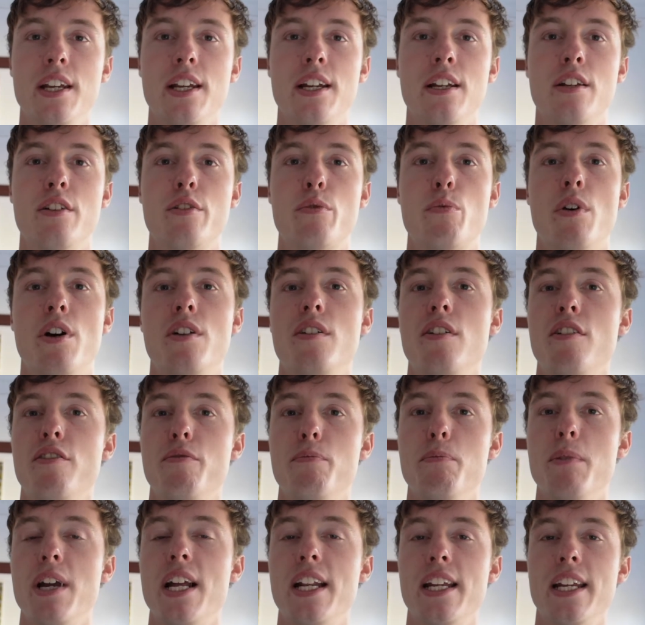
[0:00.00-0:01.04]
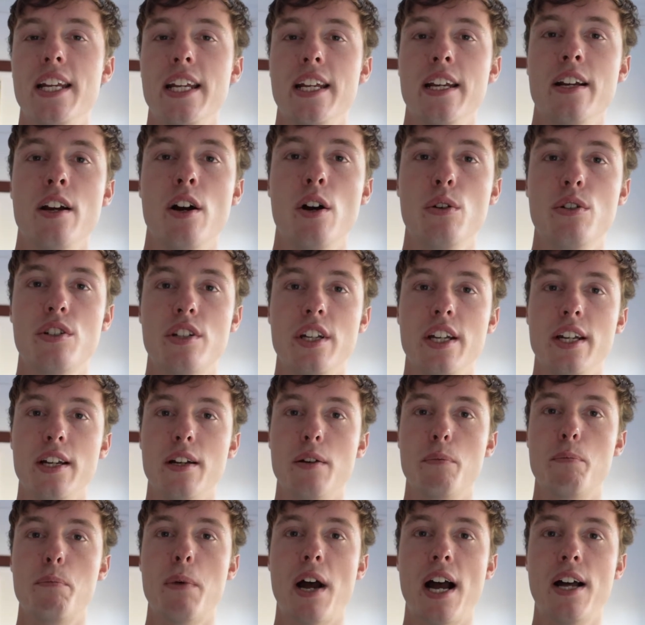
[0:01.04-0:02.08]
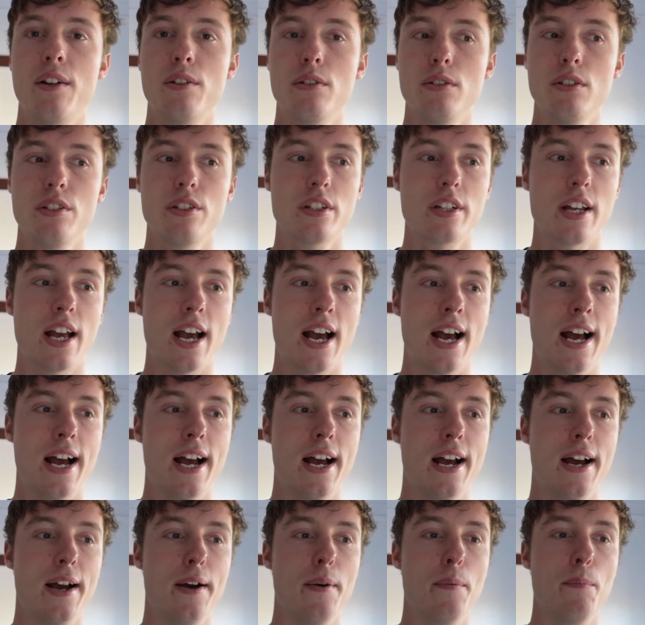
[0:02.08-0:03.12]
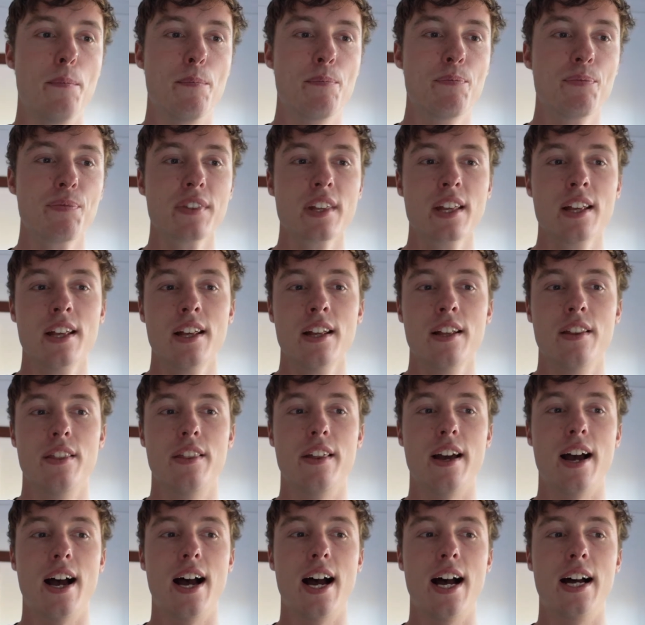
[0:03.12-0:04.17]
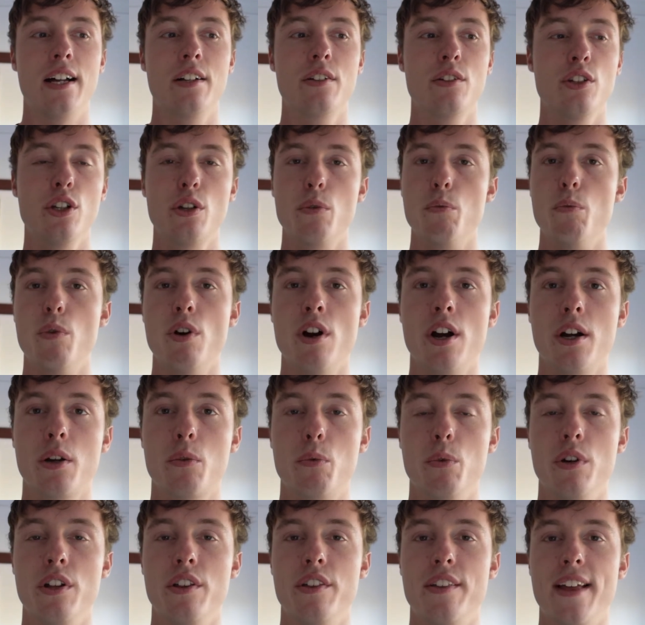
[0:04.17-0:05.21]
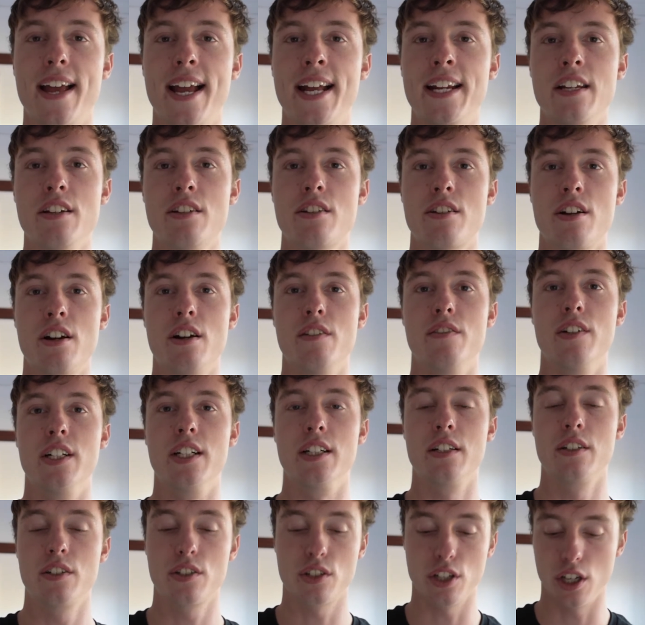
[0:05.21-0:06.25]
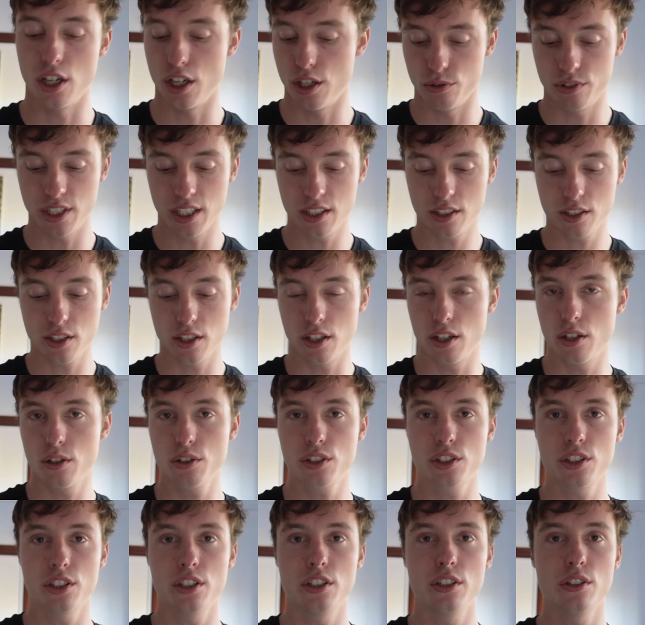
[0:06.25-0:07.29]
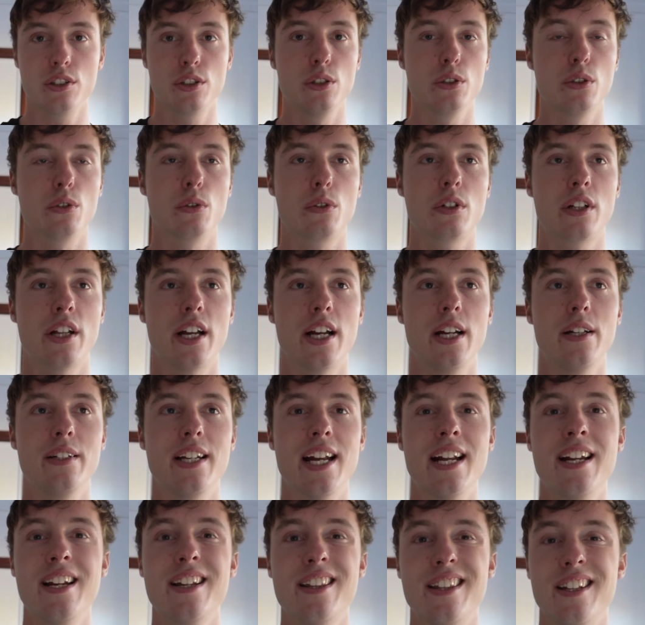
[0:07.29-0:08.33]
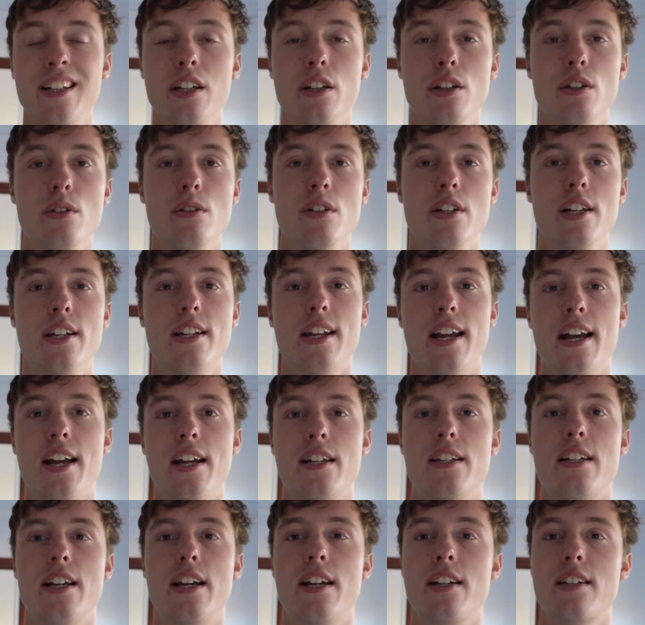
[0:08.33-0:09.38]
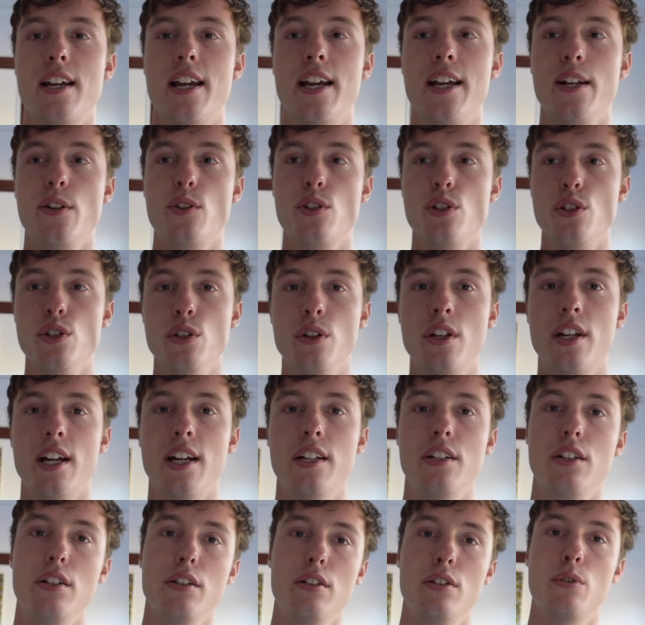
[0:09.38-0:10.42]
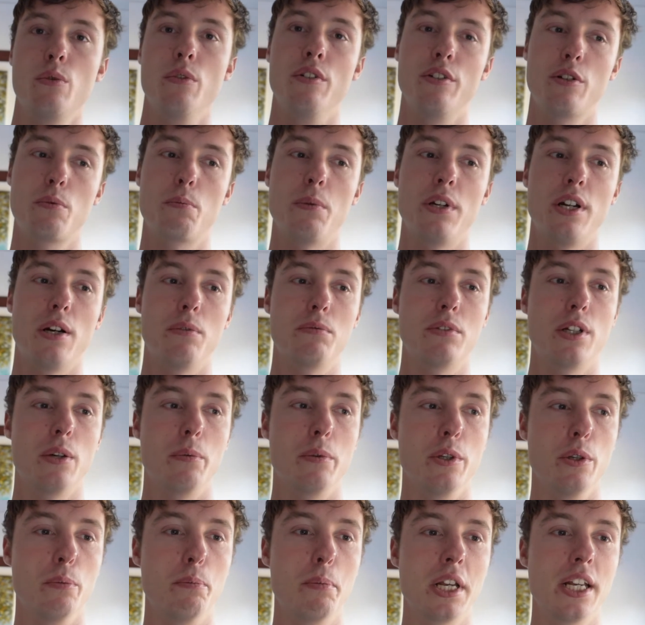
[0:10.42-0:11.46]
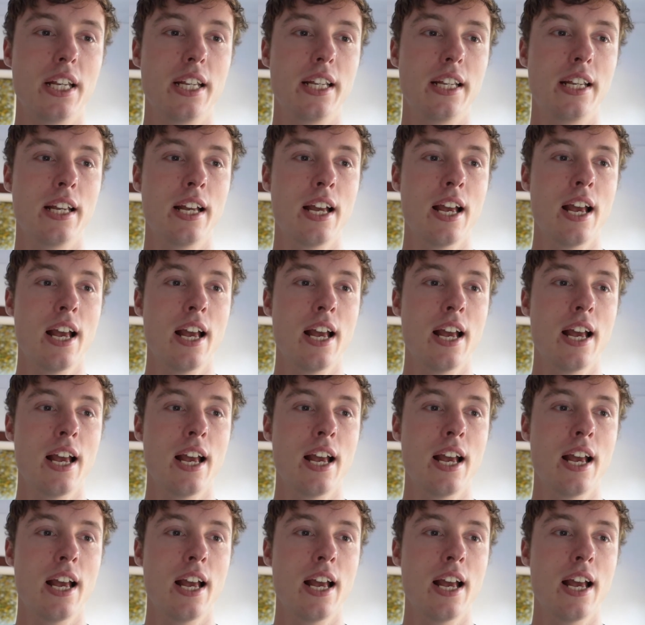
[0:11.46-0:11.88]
is one of many hosting panels that you can work with any server. So DigitalOcean, Google Cloud, anything that uses SSH you can use with SpinupWP.